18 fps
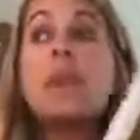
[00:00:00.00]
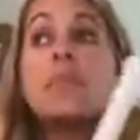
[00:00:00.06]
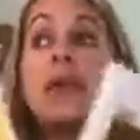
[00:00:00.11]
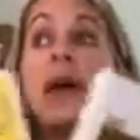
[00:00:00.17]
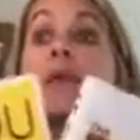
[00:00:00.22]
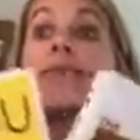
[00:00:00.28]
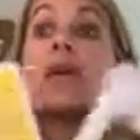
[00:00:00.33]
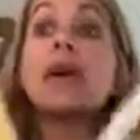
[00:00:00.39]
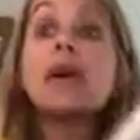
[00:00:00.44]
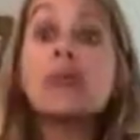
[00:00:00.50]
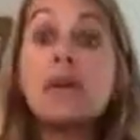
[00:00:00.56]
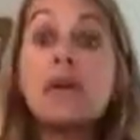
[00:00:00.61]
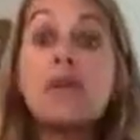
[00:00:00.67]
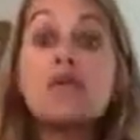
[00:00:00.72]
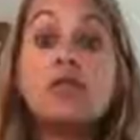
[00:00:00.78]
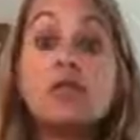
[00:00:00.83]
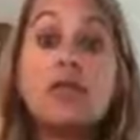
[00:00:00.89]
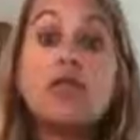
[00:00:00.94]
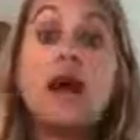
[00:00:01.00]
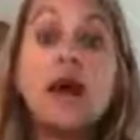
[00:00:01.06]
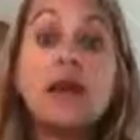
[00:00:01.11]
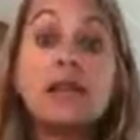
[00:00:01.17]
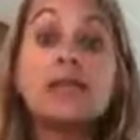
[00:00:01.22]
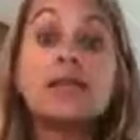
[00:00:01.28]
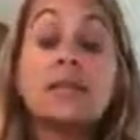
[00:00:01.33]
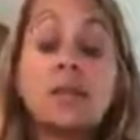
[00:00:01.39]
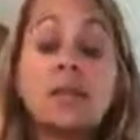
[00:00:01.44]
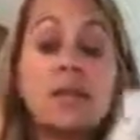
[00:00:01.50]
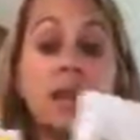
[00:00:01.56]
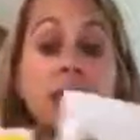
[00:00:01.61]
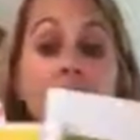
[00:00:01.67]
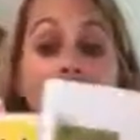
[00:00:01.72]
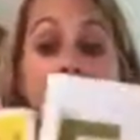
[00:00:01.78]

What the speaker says: but I recommend that you find something.